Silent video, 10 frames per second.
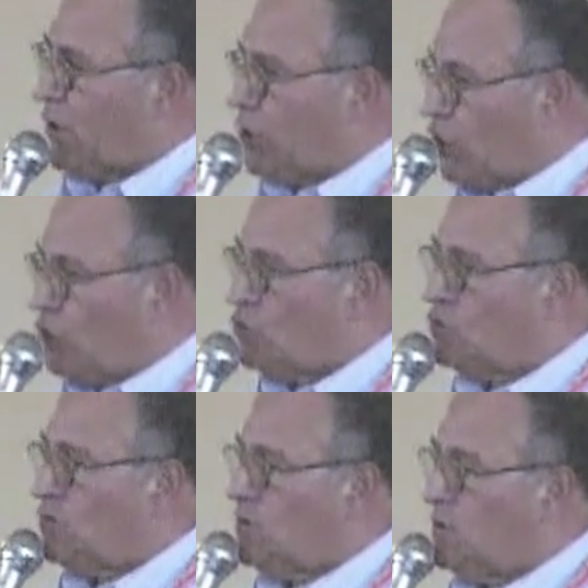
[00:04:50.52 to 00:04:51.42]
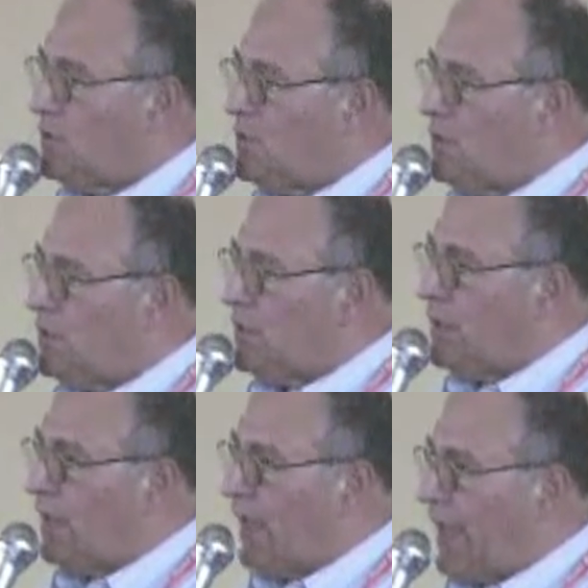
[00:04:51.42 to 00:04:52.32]
Go
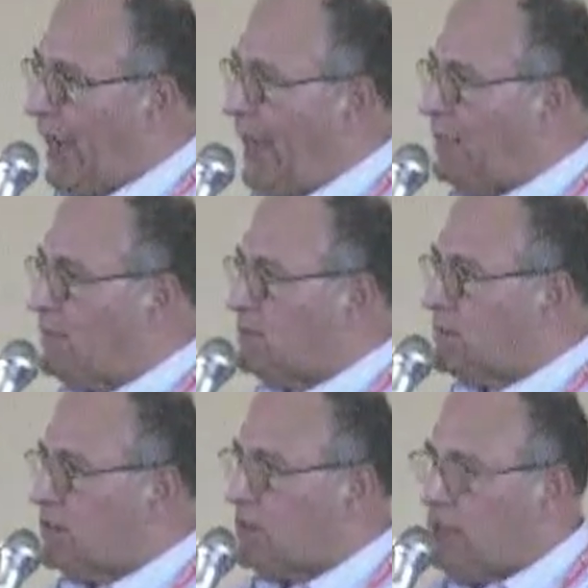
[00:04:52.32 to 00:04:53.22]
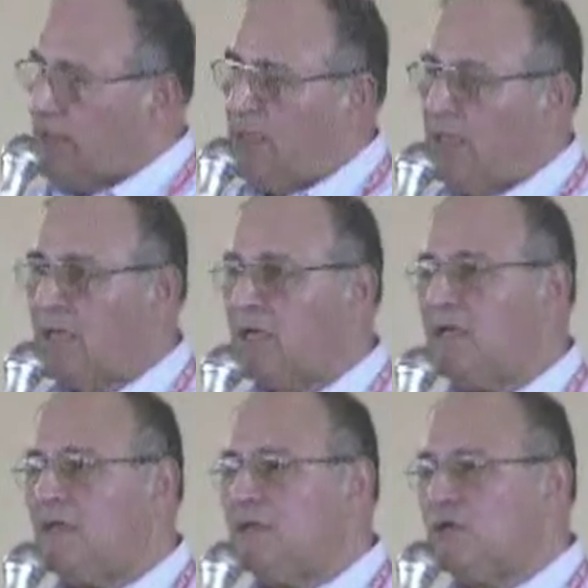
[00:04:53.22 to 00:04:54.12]
and cling
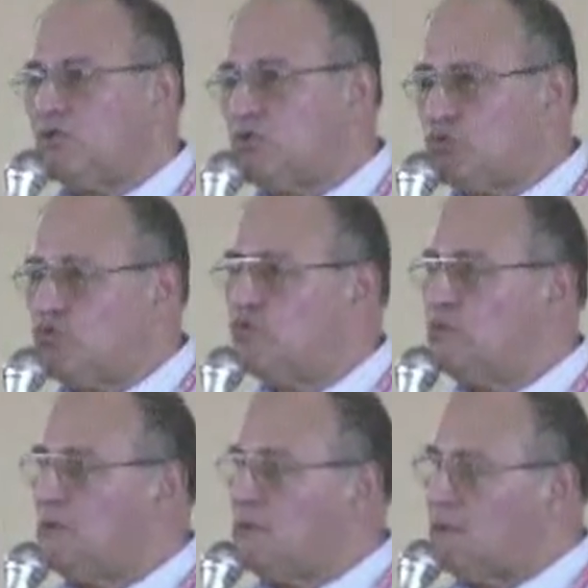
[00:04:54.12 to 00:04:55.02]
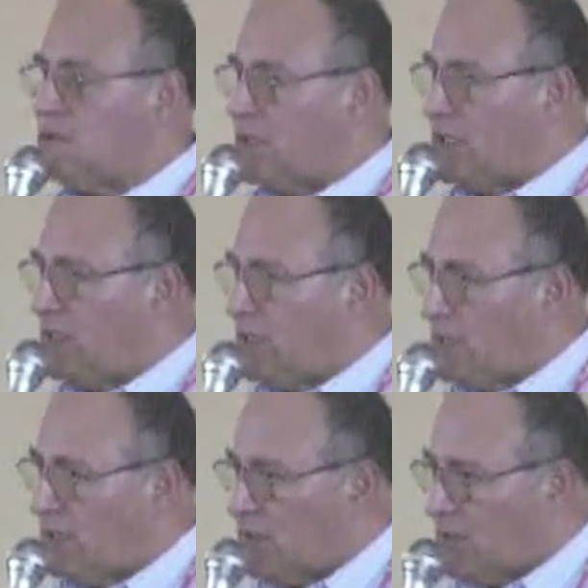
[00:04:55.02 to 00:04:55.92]
to the
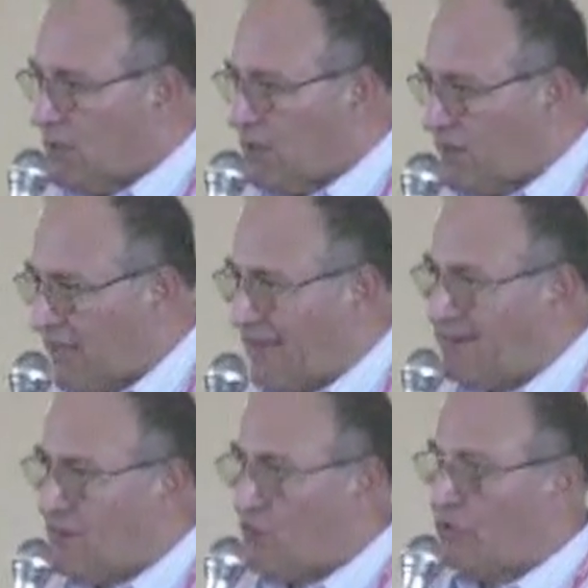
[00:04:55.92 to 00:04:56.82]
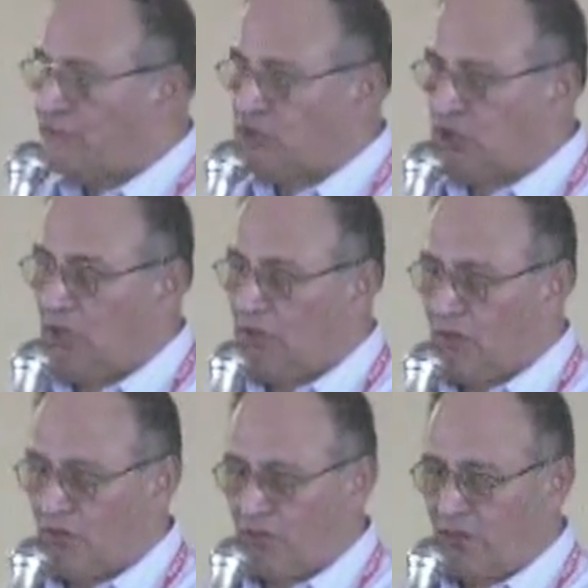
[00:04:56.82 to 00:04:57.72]
sadness of
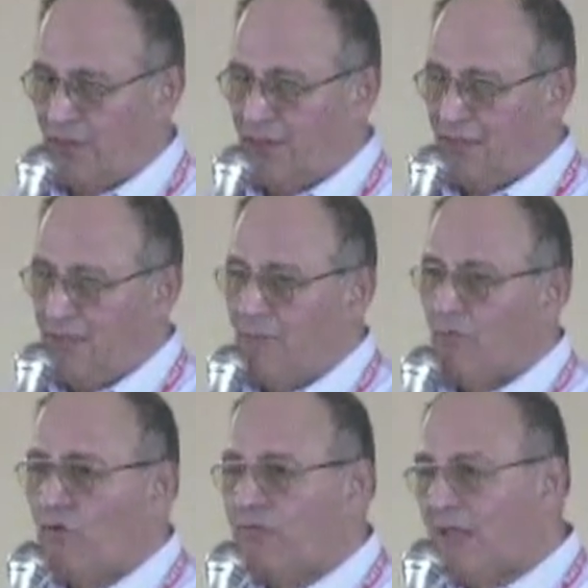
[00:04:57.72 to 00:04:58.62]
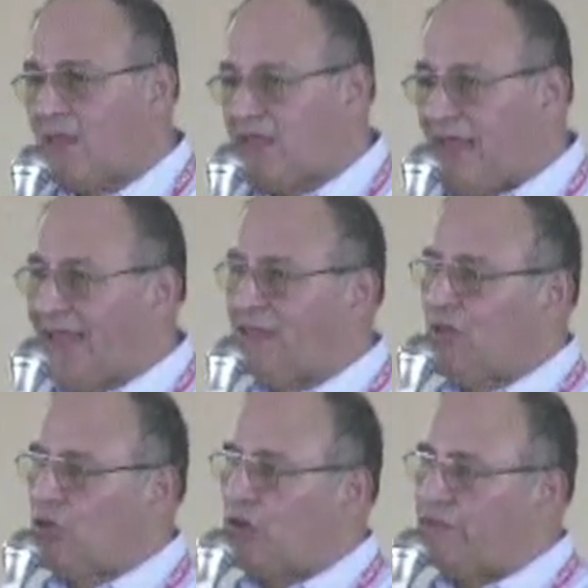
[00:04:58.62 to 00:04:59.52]
Jesus. Because that
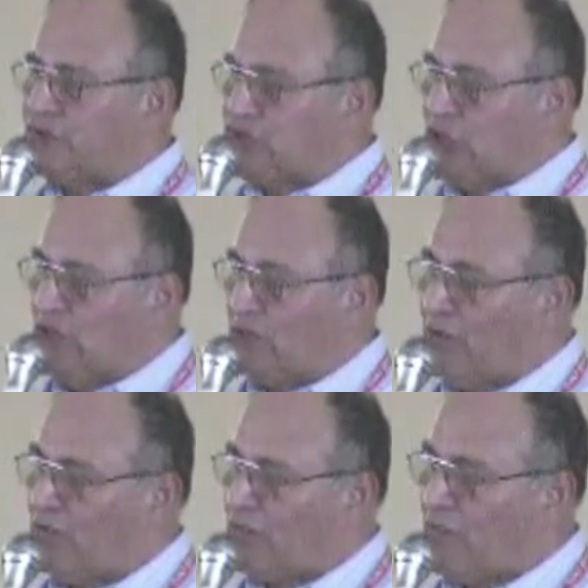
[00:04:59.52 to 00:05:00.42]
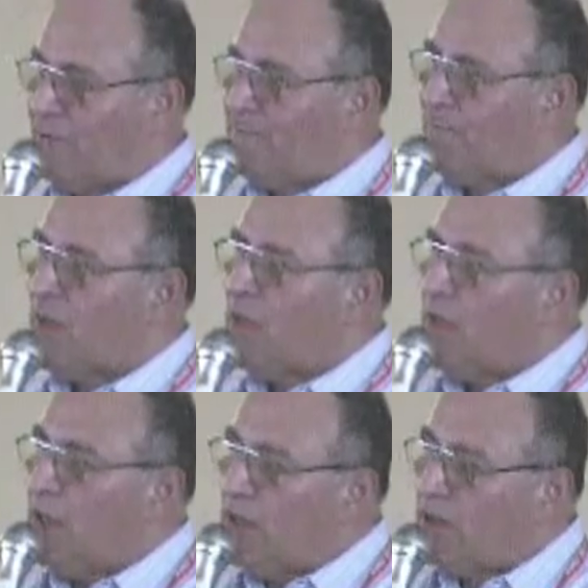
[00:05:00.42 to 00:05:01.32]
sadness of Jesus
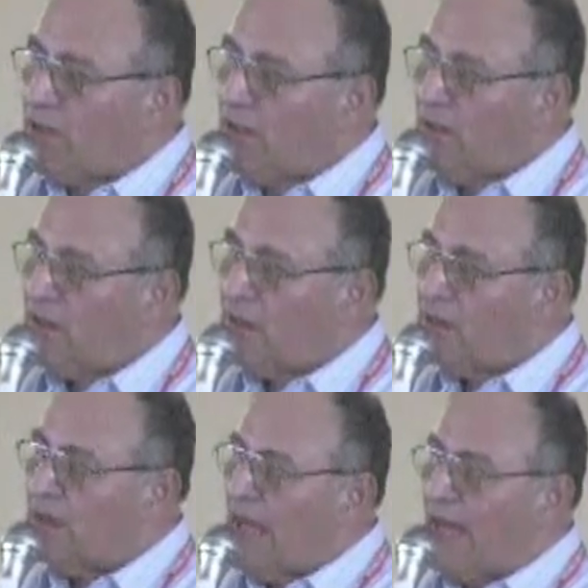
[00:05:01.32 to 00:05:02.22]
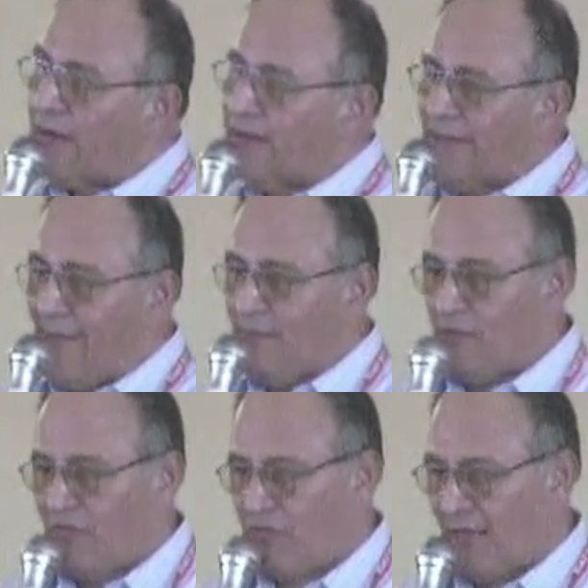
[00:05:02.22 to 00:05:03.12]
is a
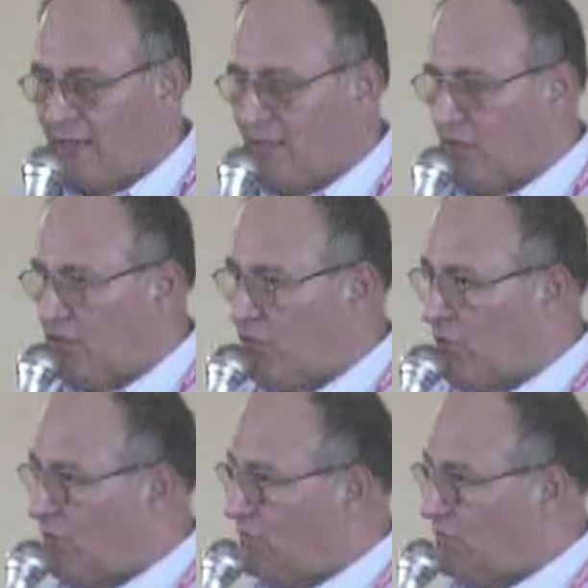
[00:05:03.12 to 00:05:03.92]
redemptive sadness.